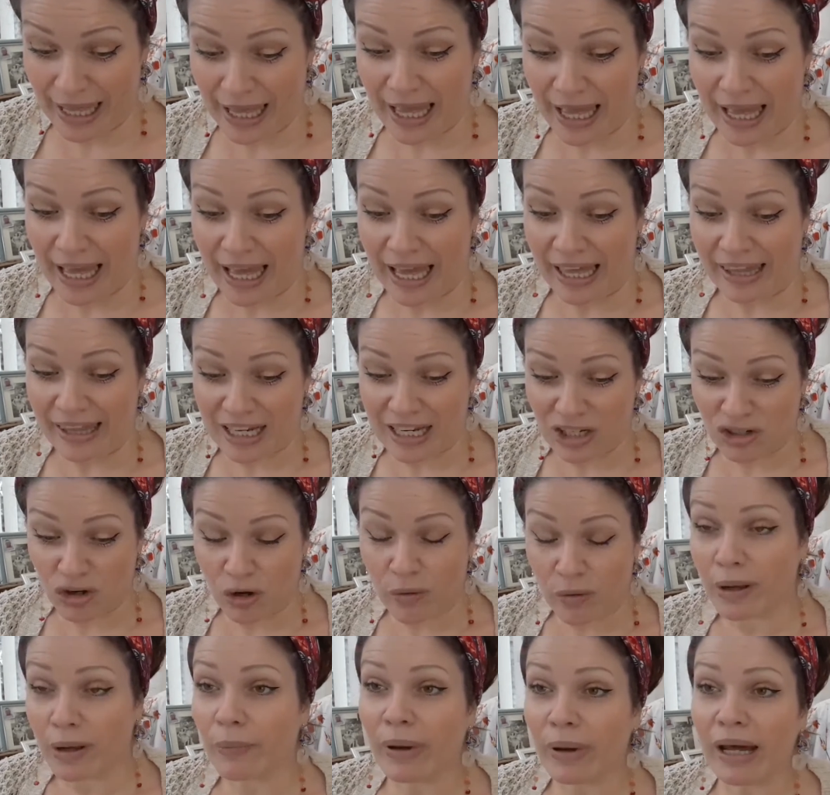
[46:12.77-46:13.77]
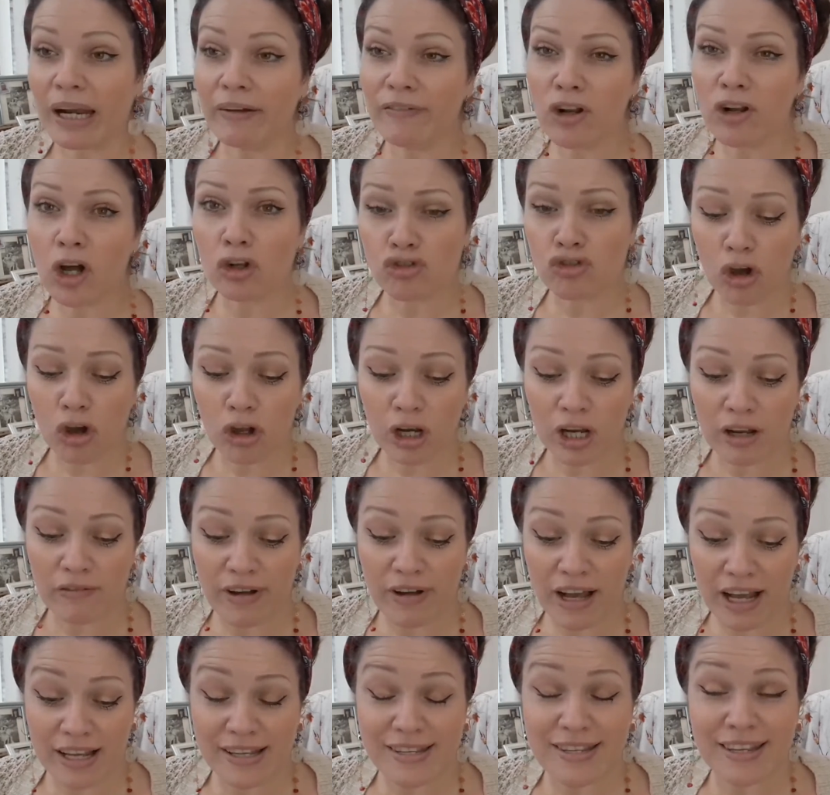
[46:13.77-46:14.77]
And then he drew it and went, I've not drawn it
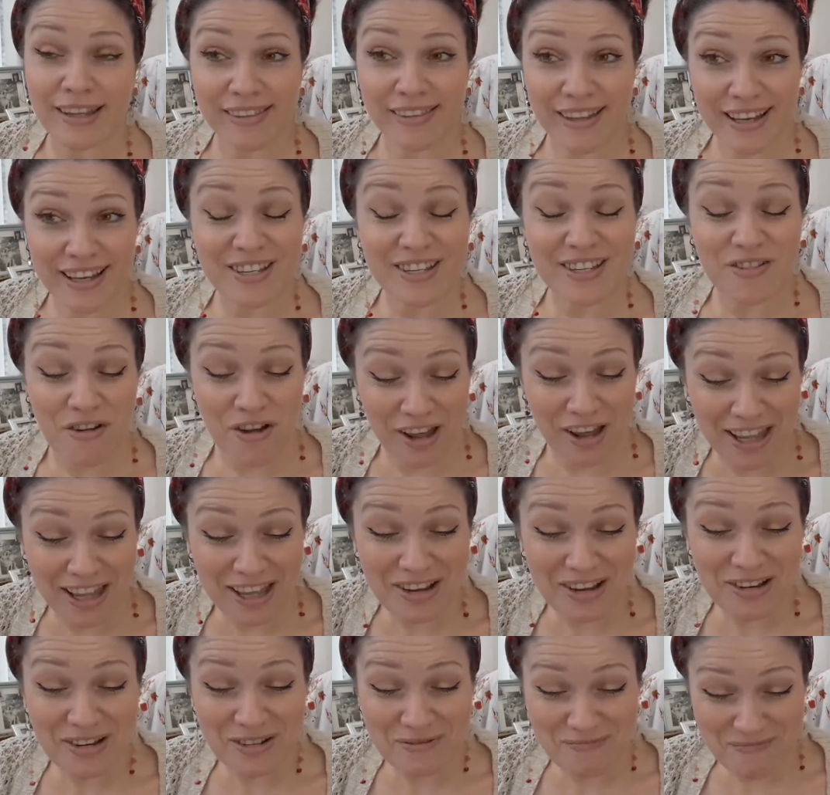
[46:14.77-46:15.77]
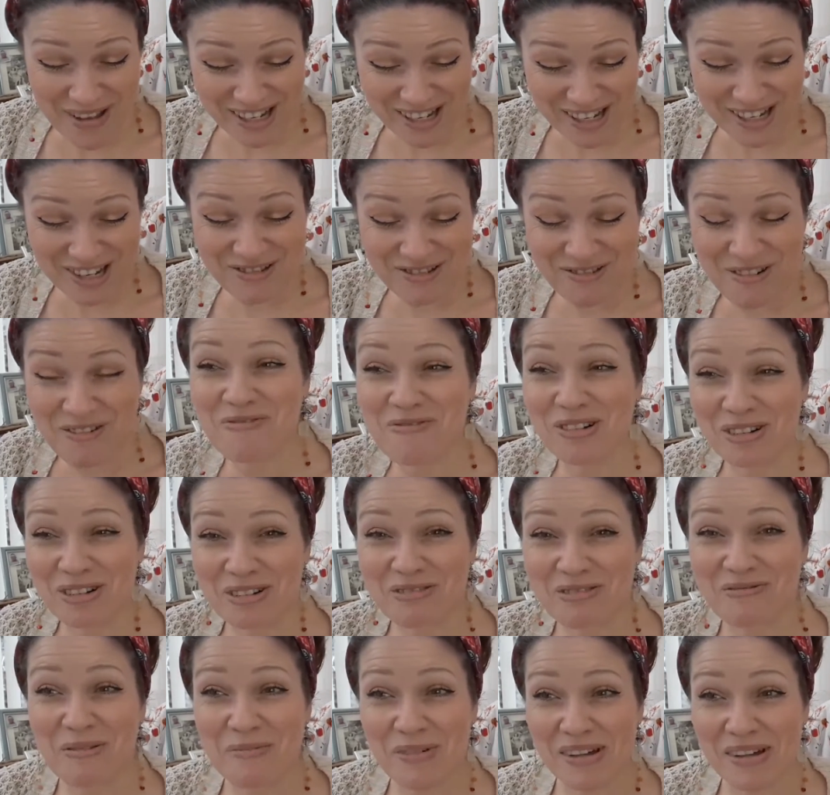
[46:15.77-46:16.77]
right. I said, that's a really good picture of Wonder
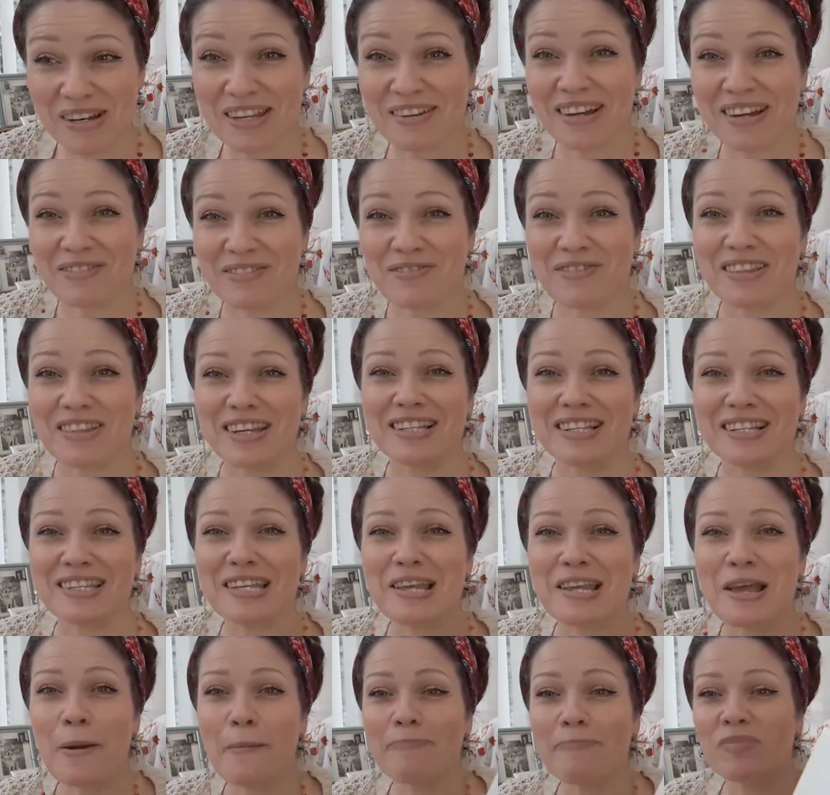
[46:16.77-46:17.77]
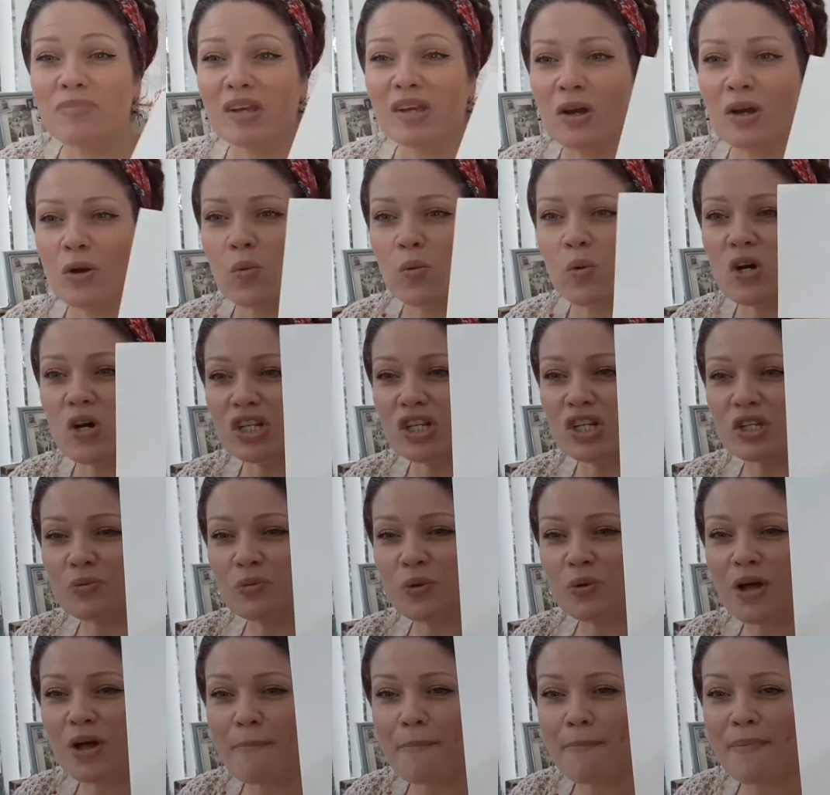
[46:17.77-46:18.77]
Woman. Are you ready for this? Wonder
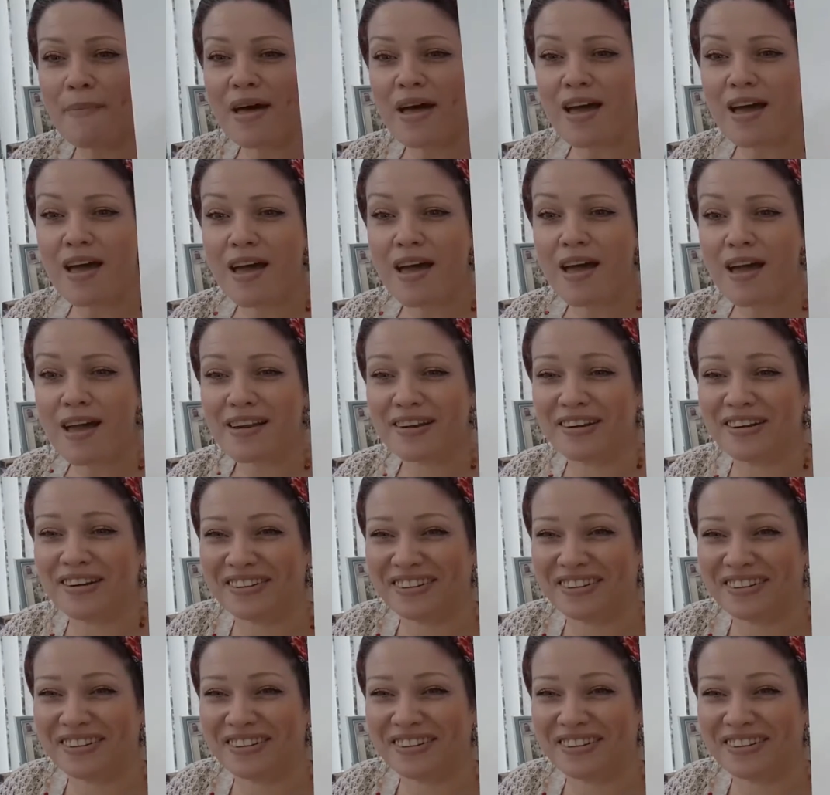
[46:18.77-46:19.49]
Woman.